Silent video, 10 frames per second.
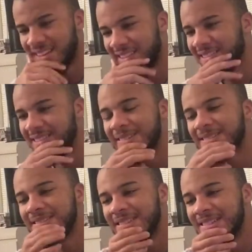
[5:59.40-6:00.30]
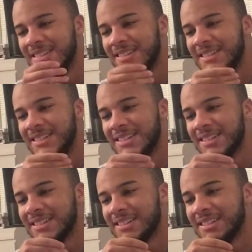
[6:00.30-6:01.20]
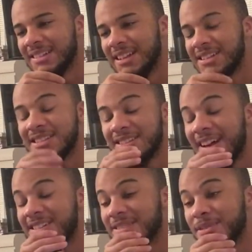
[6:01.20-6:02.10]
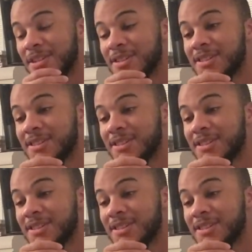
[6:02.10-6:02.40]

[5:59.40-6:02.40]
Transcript: Yo. This is actually pretty